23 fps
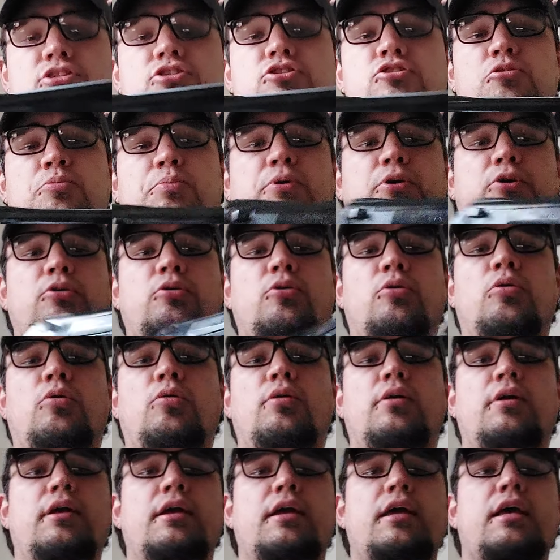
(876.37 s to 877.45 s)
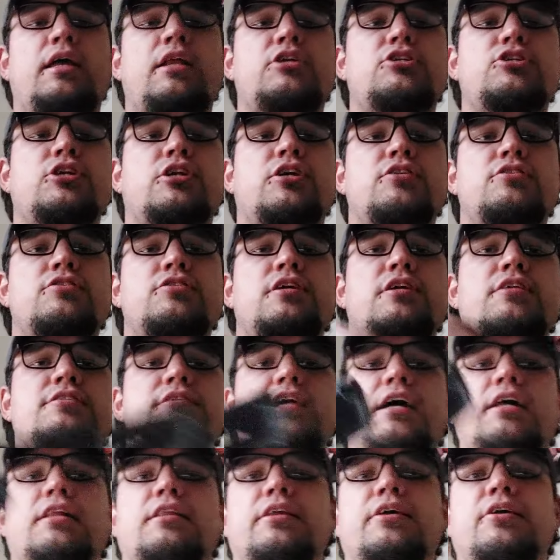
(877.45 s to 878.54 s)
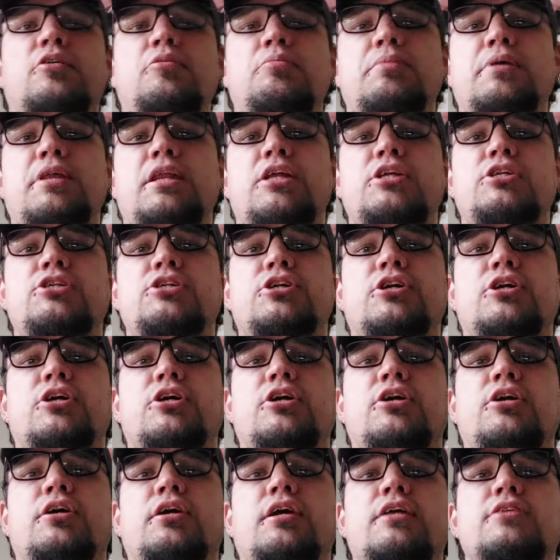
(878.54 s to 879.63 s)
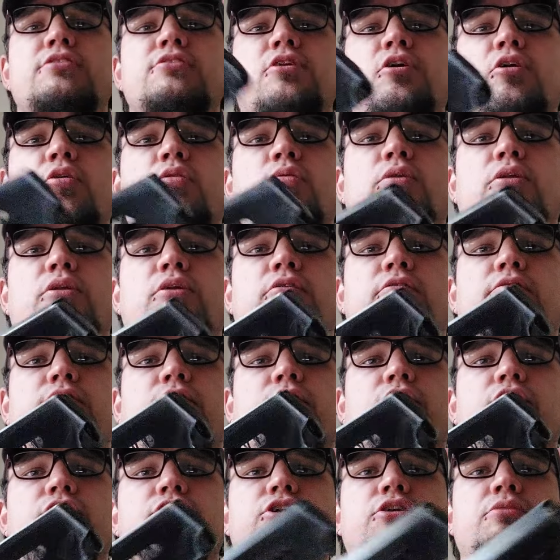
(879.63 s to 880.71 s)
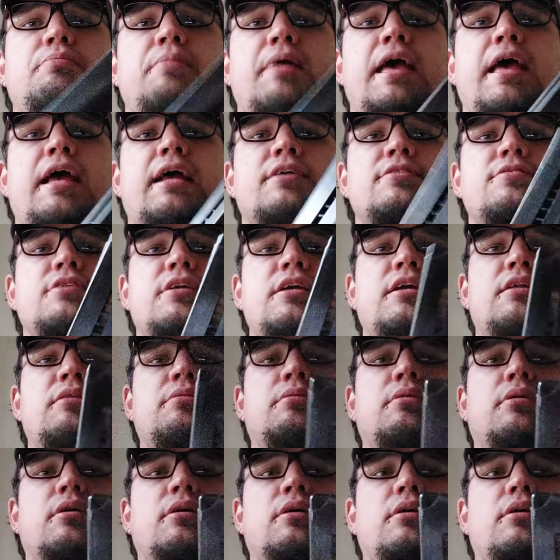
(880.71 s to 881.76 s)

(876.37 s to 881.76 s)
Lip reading: super cool. And as you can see, it's got little miniature, its own little version magazine.